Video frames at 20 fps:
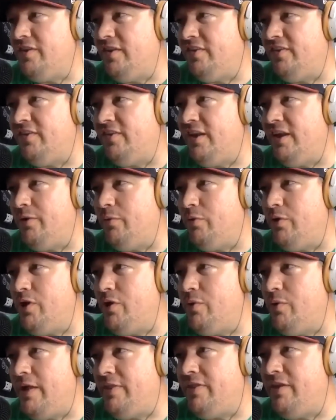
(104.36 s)
in the city. Were
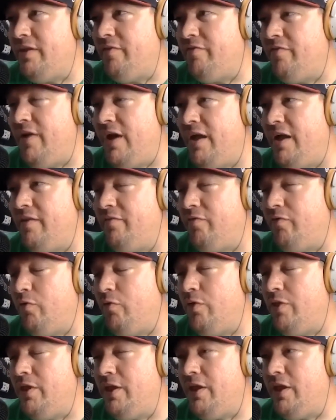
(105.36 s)
you at the event
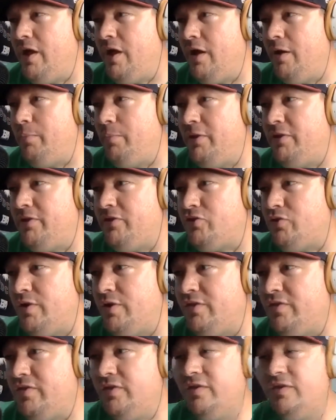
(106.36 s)
for the uh, Beat the
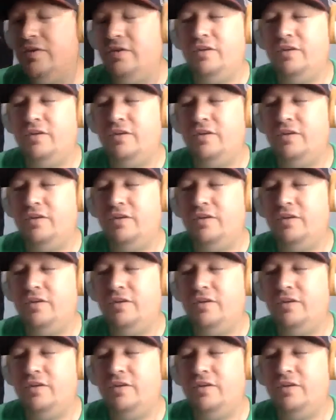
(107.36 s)
Streets?